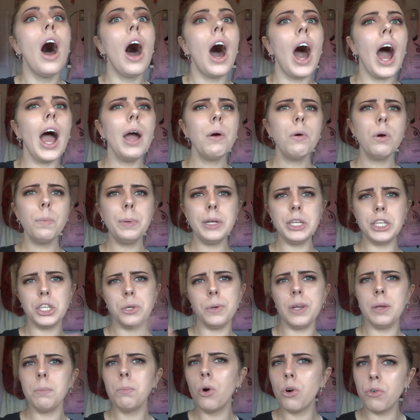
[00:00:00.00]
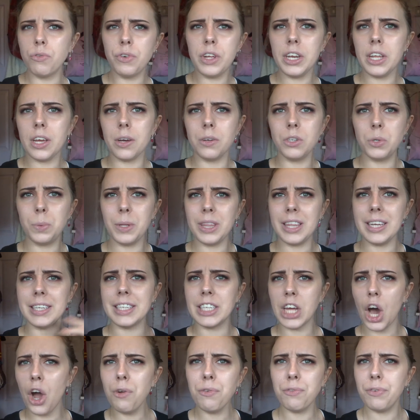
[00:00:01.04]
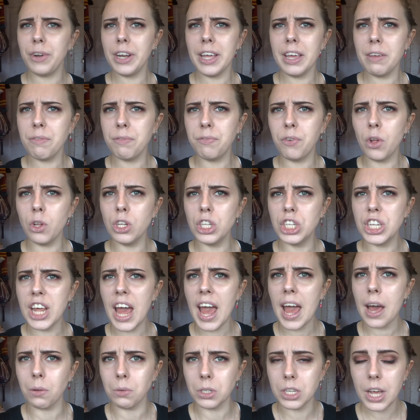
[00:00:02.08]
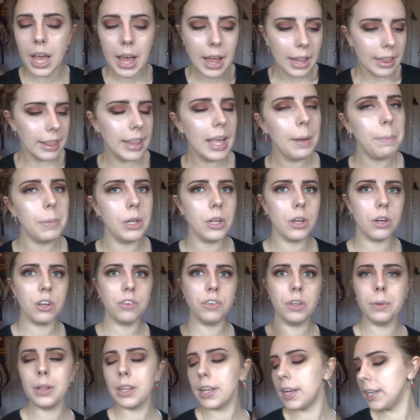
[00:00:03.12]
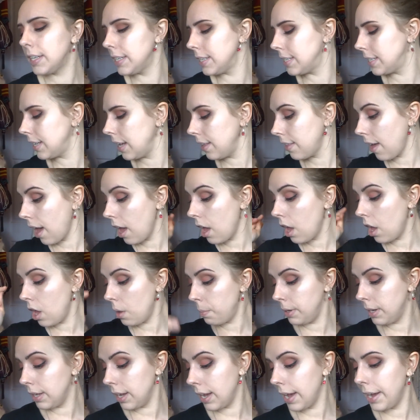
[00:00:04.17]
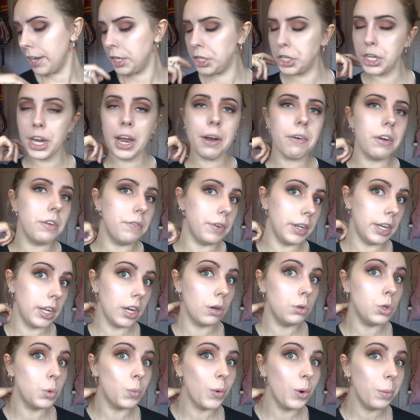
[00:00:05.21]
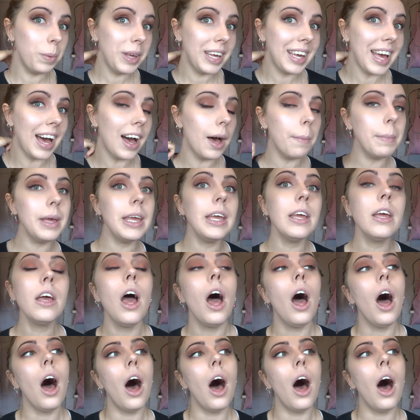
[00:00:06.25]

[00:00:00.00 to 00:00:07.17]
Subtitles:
I will be doing more videos with this, hopefully in full sound. Let me know if you would like to see that. Urban Decay Cherry videos will be coming.